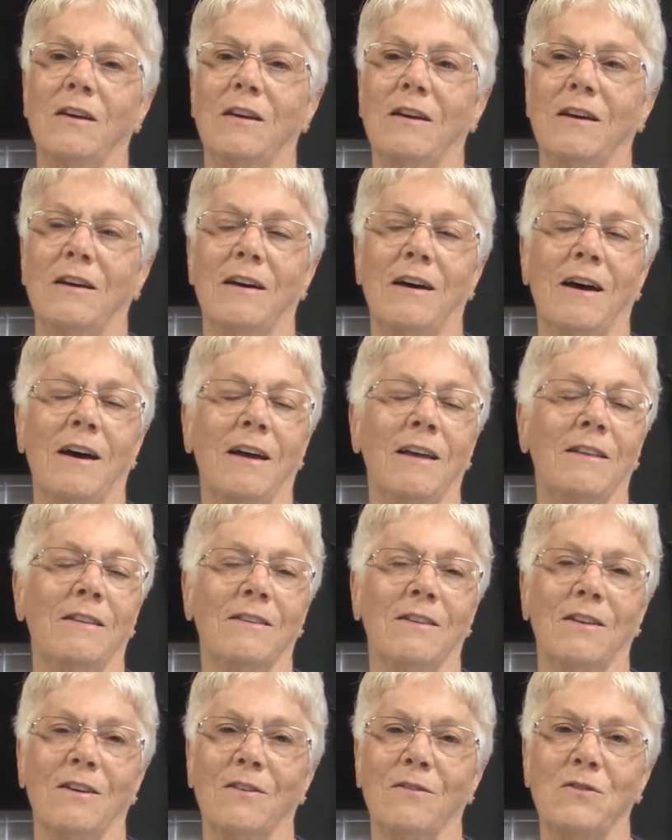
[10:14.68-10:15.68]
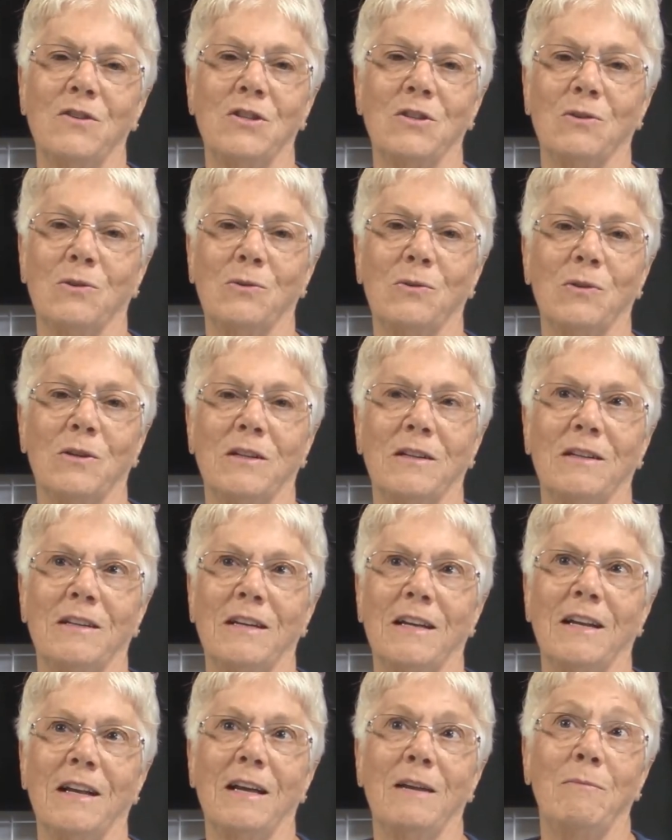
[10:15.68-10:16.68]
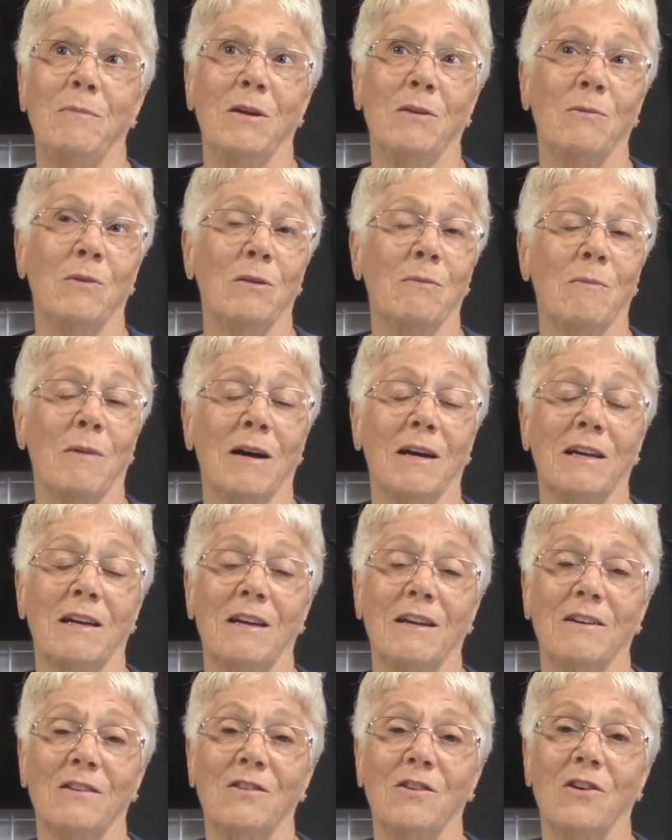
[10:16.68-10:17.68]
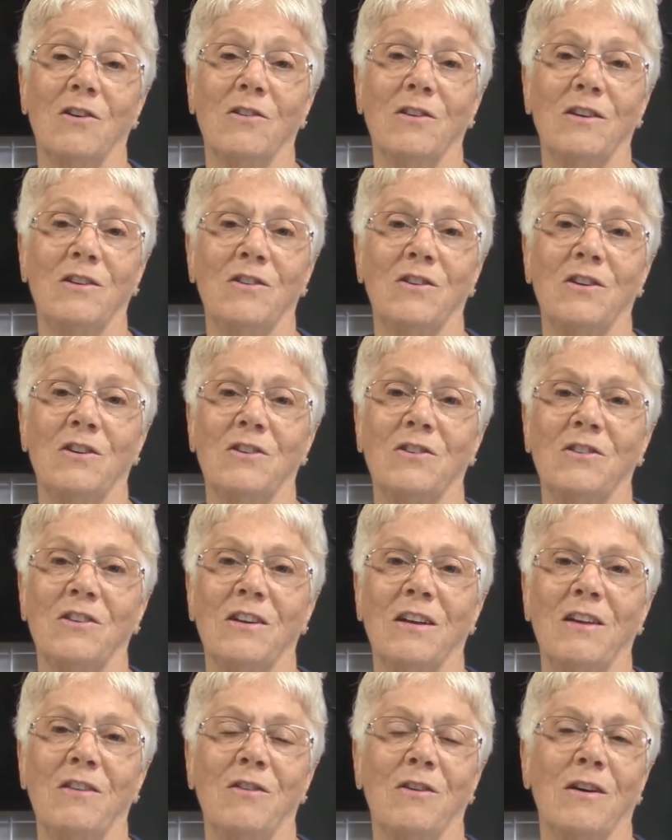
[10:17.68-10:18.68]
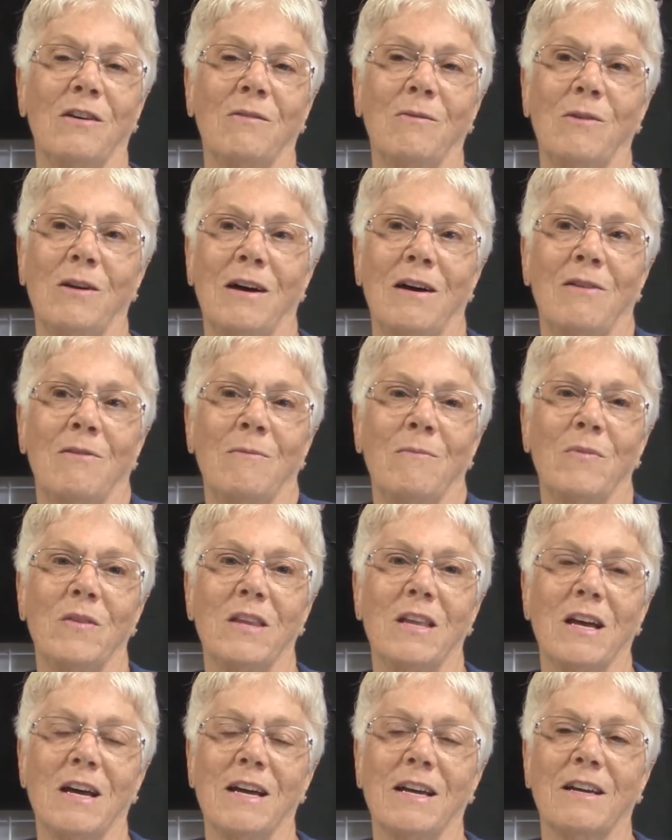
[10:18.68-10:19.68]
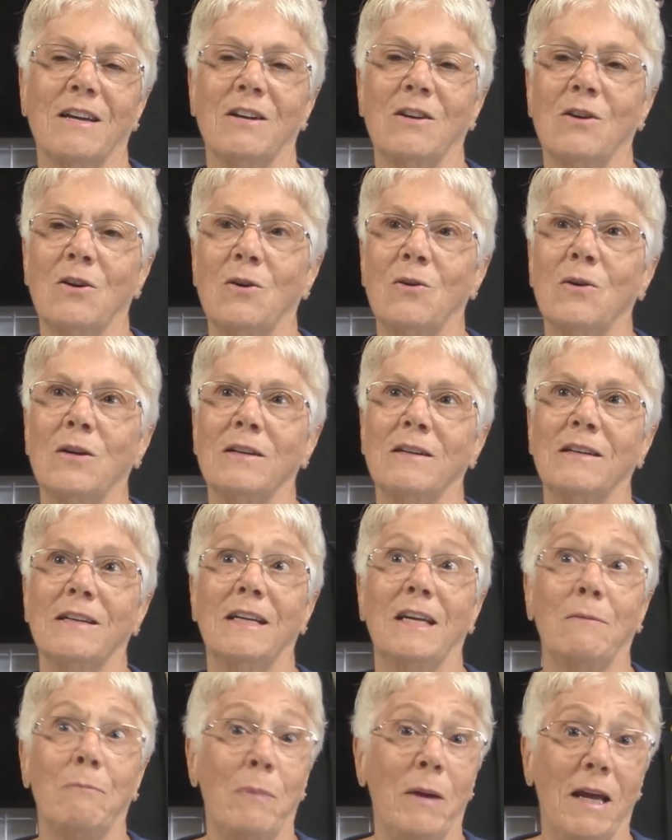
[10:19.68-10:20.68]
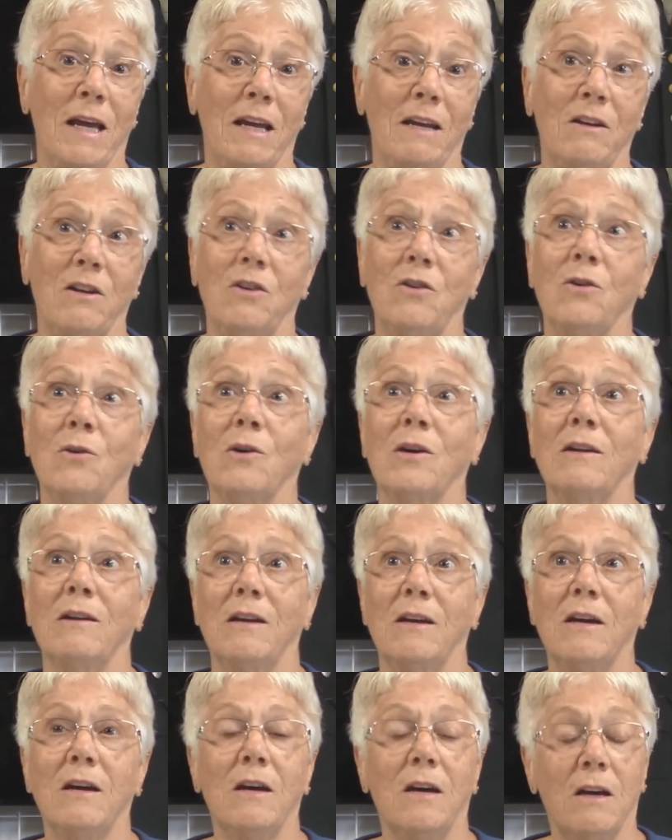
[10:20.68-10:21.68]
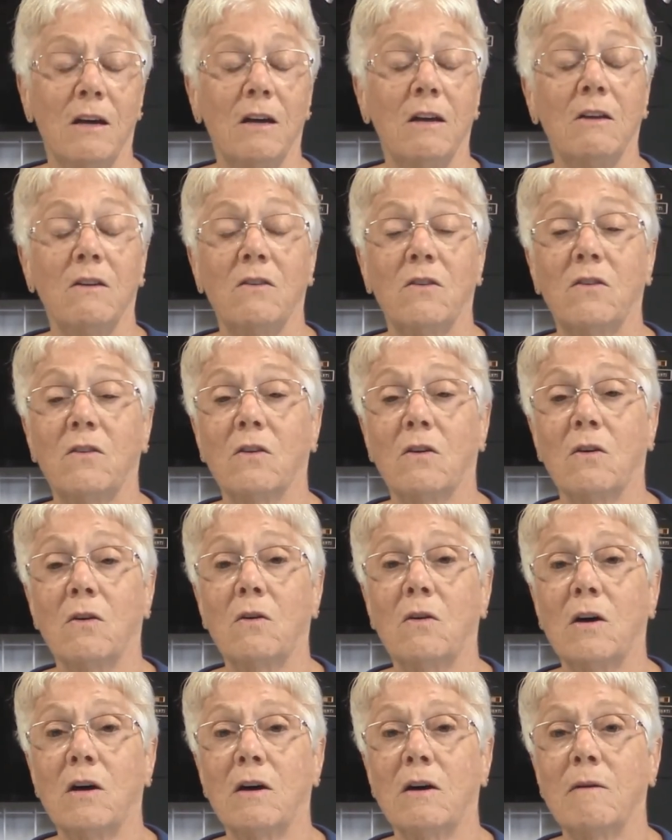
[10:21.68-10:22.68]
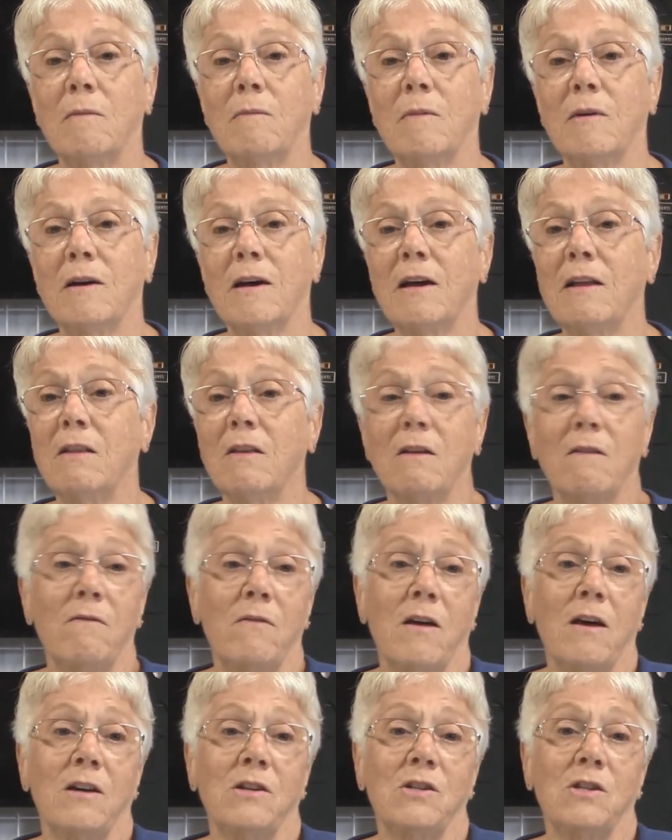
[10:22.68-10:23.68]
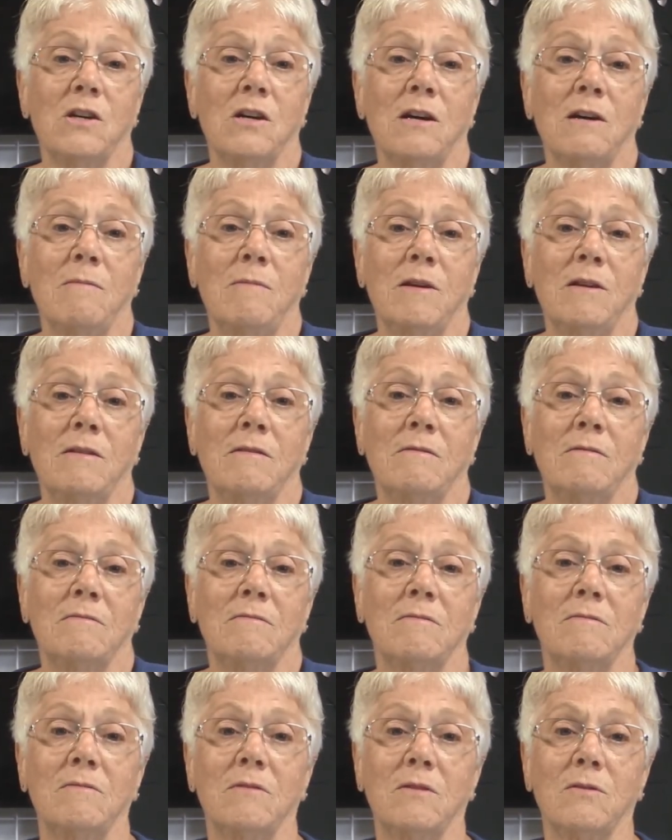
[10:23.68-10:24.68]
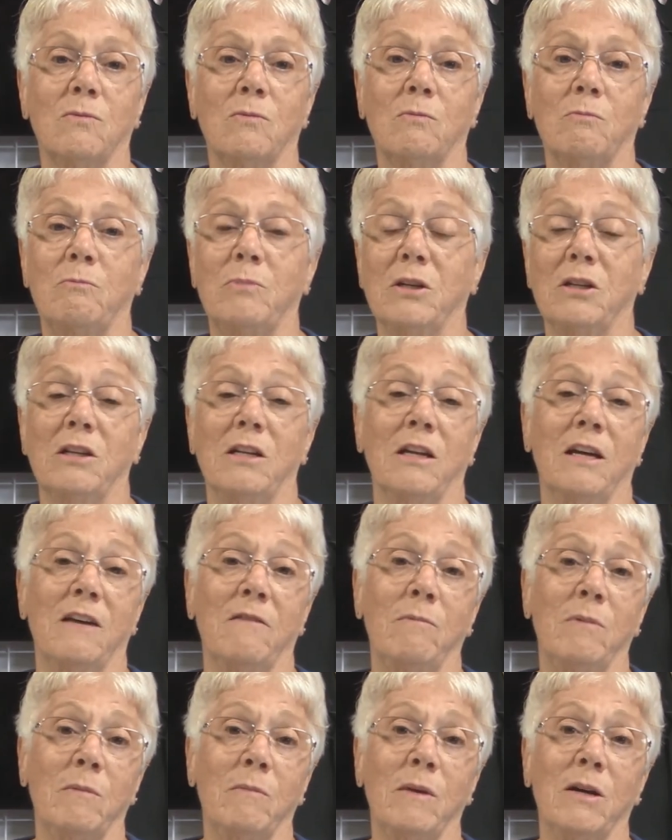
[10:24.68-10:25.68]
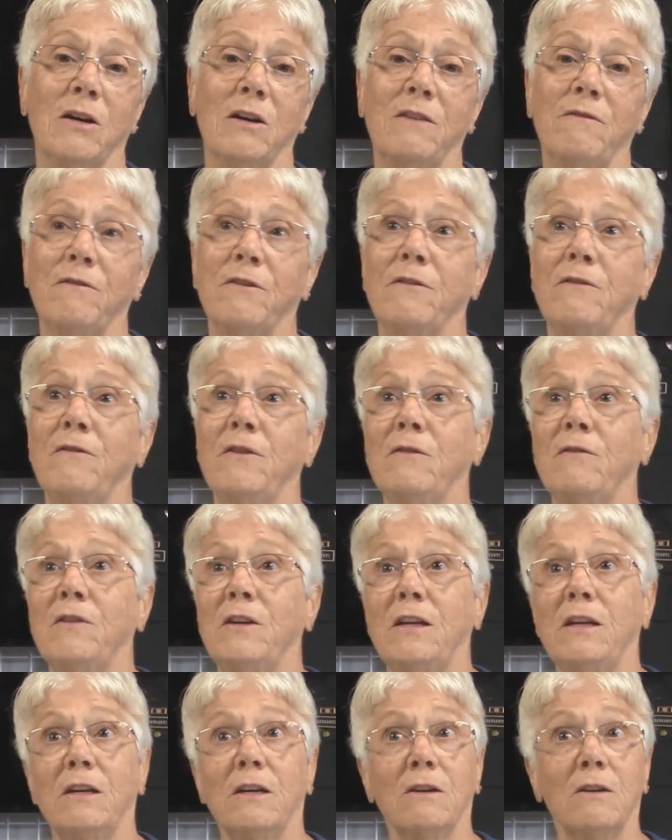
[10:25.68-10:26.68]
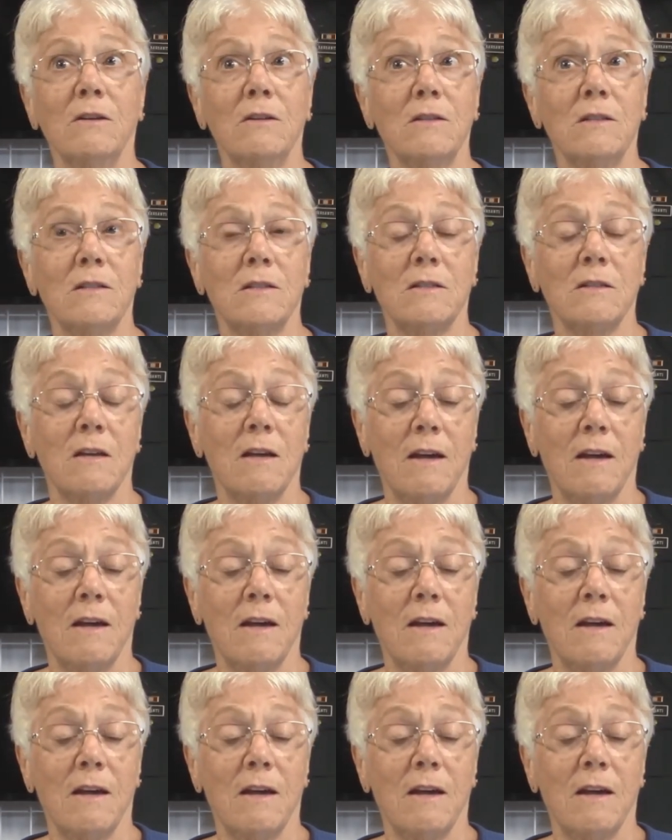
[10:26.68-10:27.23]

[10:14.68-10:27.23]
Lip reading: I love children. And I'd been with my kids all these years, and I thought, wow, I could go and get paid to do it. So I love that job. And Bill and I have been married for 50 years.